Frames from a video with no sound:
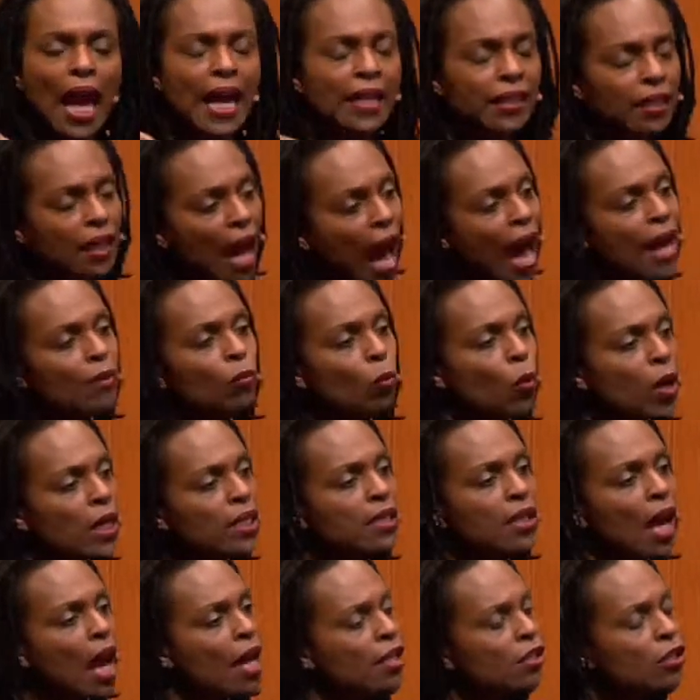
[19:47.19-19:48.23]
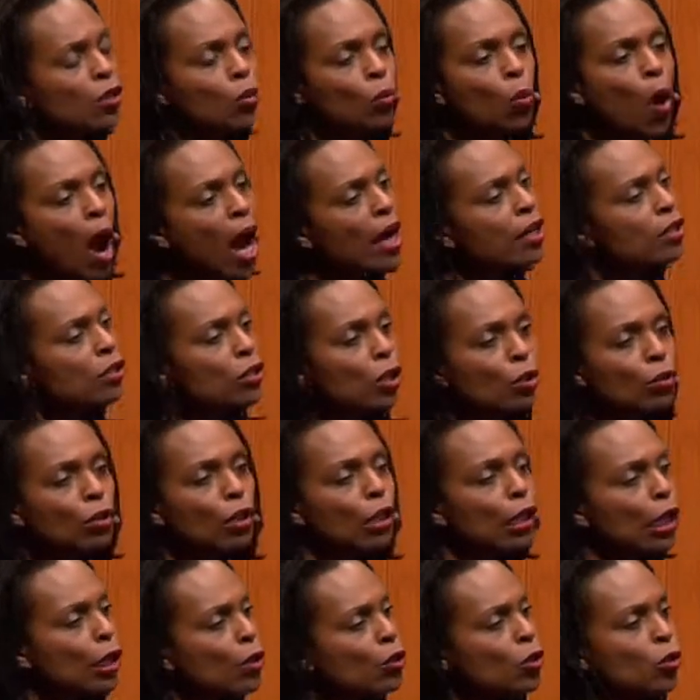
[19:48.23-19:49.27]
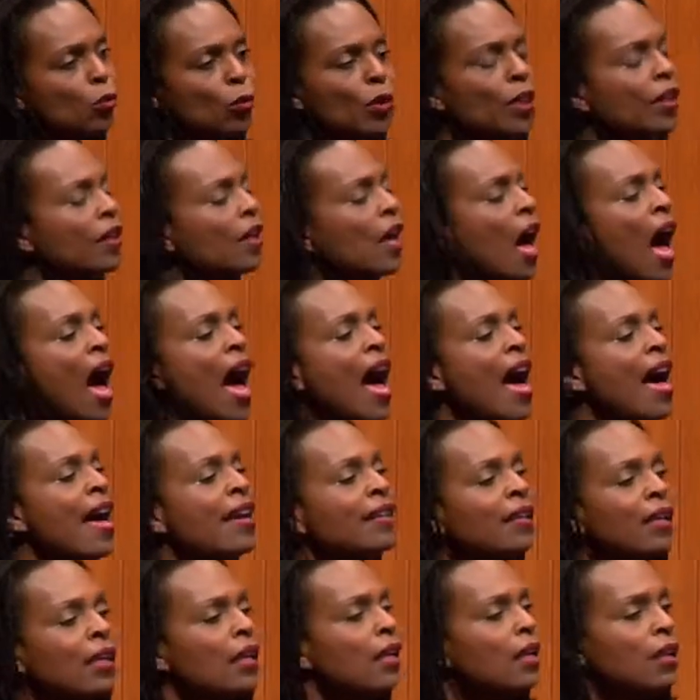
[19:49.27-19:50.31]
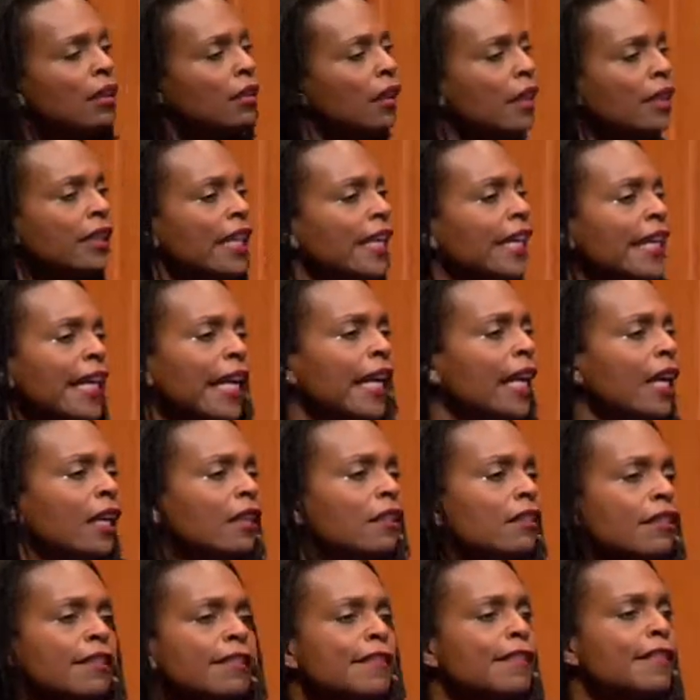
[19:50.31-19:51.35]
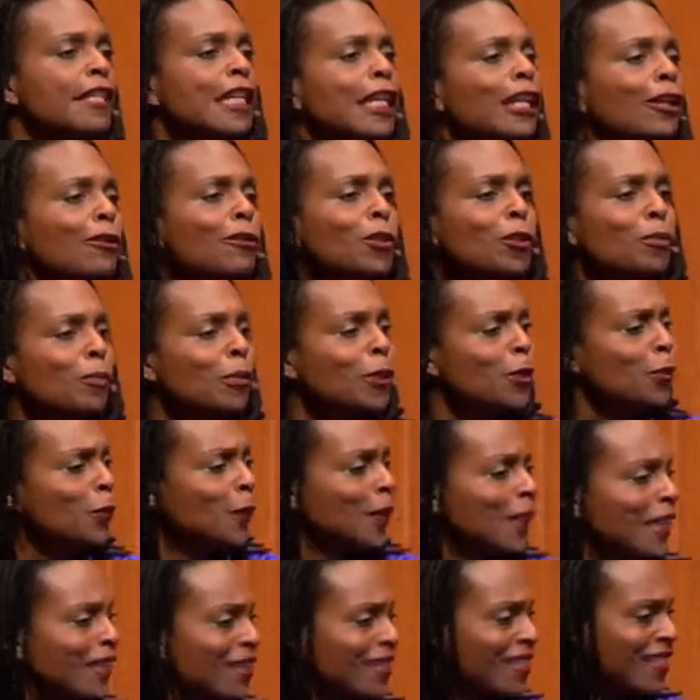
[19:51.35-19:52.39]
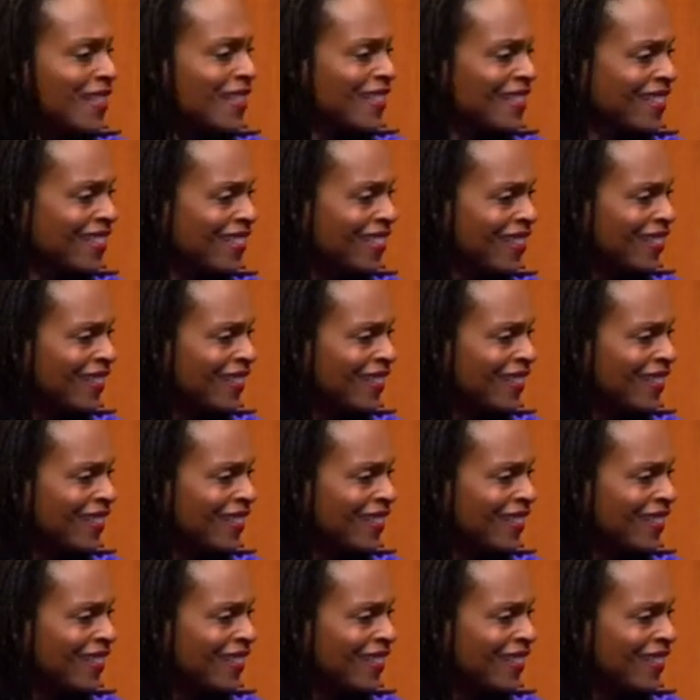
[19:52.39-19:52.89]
And God wants us to walk so close with God that they can't distinguish between us.